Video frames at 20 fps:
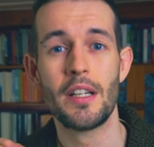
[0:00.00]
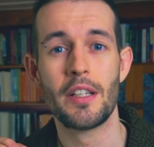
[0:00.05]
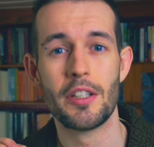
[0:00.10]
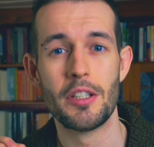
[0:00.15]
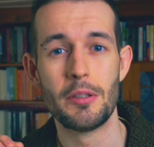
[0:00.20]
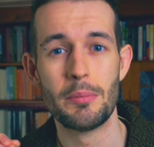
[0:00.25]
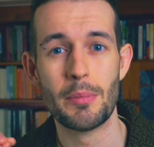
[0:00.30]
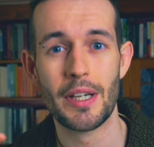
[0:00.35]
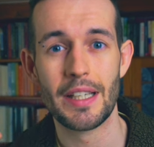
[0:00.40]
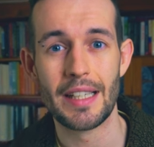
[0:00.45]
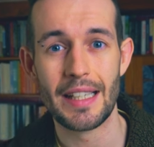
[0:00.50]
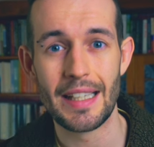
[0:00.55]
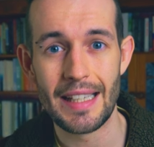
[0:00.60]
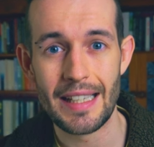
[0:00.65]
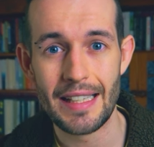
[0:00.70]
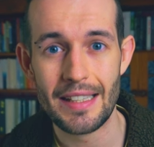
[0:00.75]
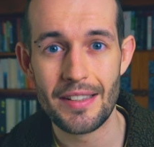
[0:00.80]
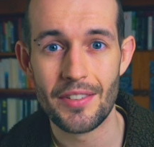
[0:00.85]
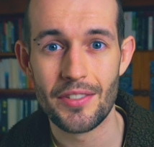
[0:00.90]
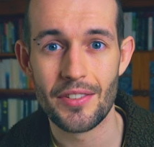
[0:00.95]
you might
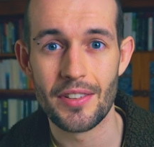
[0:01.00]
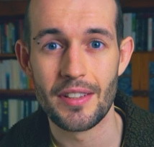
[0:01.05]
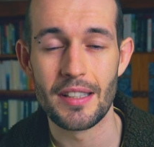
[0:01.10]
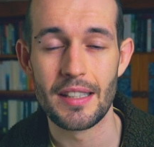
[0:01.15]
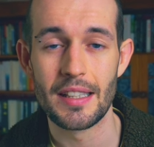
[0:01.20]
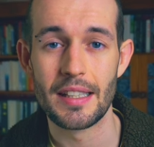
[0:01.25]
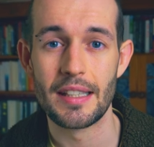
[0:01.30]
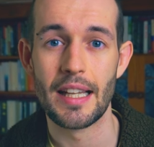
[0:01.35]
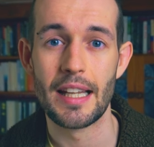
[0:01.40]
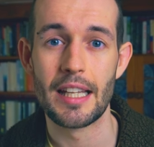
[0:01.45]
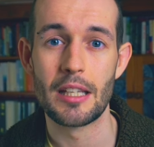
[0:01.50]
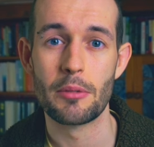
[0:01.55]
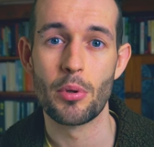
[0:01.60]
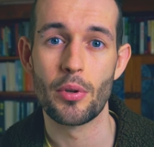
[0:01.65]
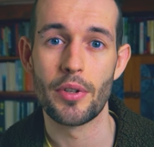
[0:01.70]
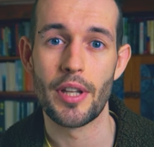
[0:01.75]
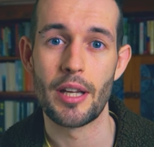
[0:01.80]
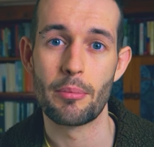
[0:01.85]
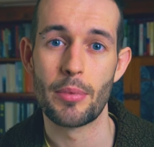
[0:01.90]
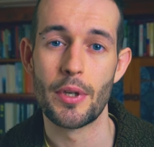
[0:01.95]
instantly
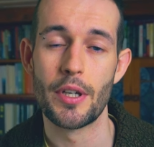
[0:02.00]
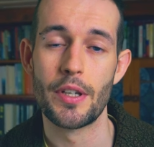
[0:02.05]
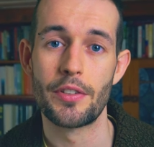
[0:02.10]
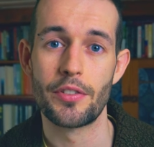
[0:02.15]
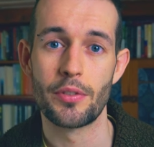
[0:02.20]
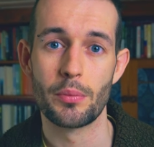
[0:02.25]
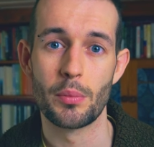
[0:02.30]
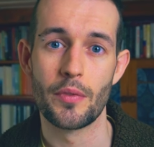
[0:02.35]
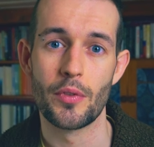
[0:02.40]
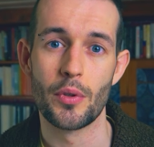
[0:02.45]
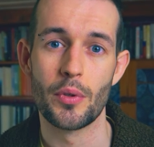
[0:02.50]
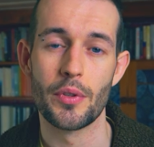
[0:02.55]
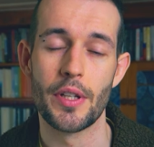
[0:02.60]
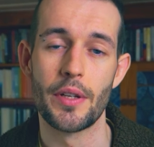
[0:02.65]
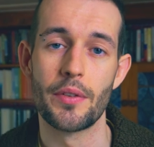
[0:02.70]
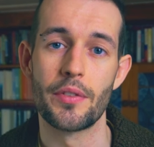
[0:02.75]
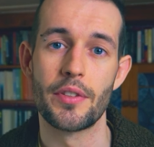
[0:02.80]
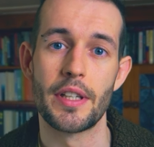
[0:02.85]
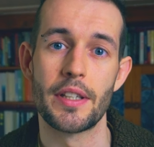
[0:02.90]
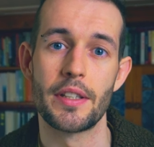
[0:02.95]
label that person with all
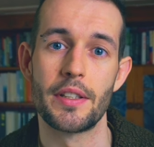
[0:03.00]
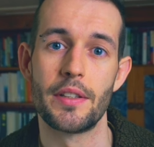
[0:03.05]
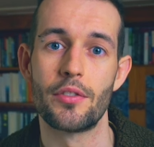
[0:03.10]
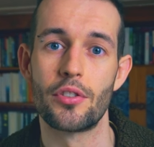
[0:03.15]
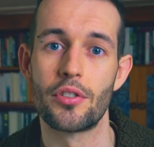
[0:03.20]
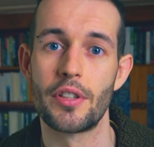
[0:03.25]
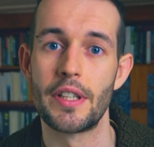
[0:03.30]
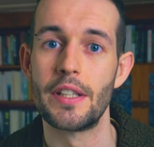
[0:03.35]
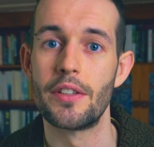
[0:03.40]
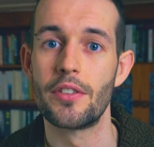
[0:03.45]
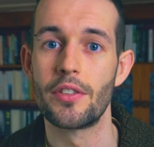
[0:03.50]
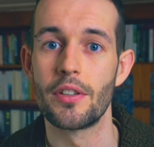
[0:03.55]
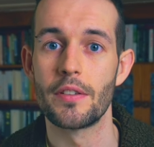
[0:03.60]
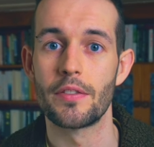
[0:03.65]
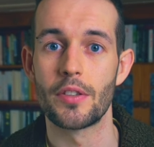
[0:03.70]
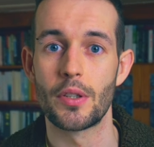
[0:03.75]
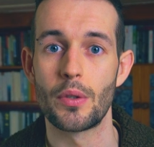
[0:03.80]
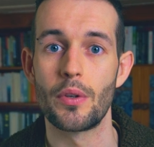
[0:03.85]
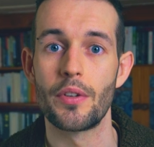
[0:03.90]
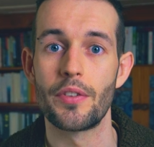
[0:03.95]
those negative traits that
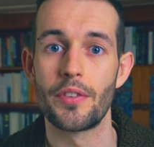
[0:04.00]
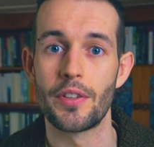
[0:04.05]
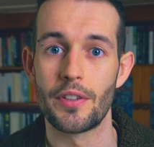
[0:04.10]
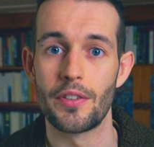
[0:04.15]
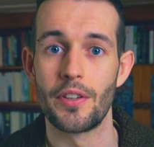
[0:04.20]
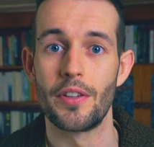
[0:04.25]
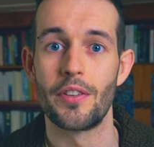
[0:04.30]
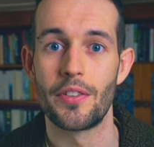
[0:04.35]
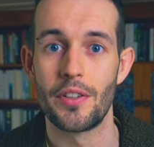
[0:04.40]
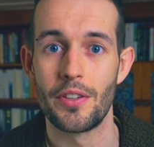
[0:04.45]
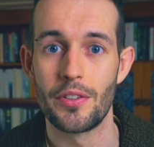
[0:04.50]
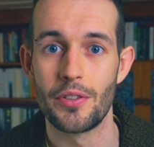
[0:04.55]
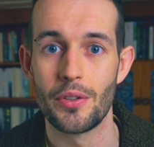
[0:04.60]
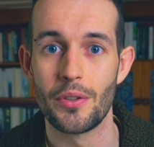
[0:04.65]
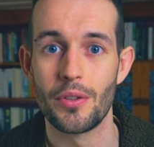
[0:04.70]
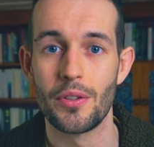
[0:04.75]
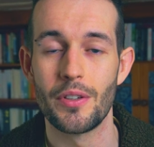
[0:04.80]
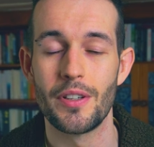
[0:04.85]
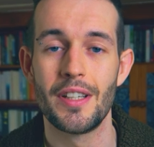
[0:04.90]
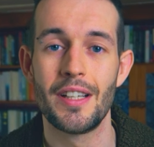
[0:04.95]
of course exist in
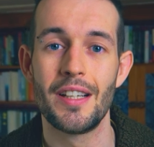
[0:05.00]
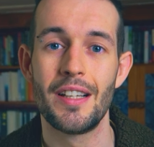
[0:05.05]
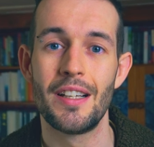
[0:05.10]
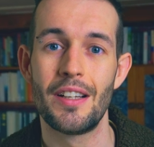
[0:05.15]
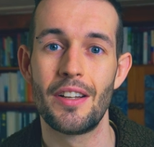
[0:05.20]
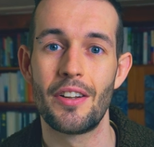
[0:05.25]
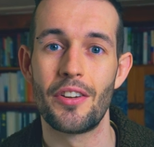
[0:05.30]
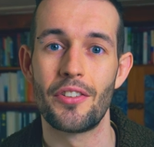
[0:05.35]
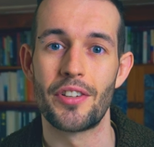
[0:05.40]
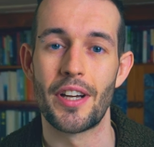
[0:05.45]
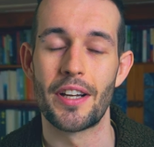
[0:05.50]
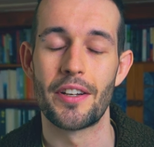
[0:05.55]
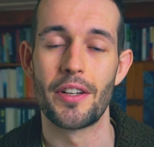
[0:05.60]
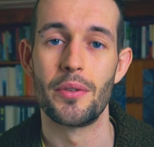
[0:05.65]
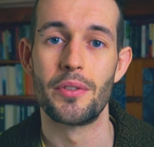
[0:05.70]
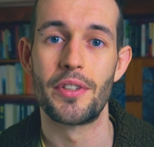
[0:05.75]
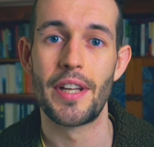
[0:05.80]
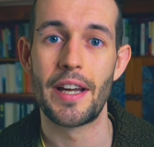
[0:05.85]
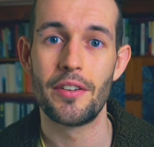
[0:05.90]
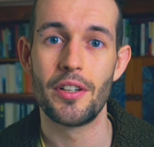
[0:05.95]
your
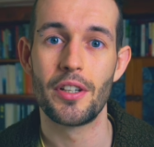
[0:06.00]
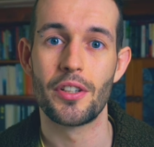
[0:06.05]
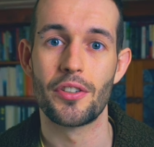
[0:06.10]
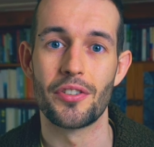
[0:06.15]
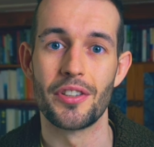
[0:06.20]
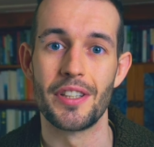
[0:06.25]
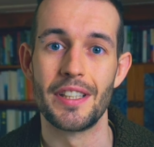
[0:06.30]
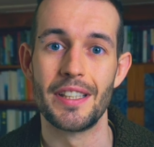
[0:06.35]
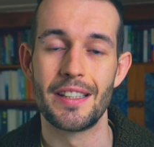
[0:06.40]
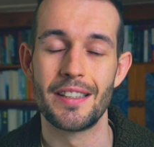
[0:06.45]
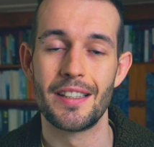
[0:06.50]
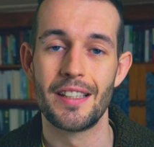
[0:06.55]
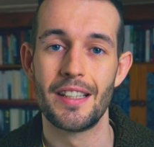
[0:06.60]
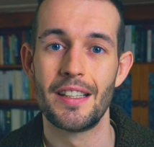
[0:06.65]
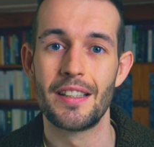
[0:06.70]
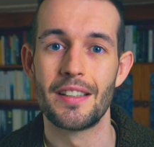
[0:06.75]
shadow territory.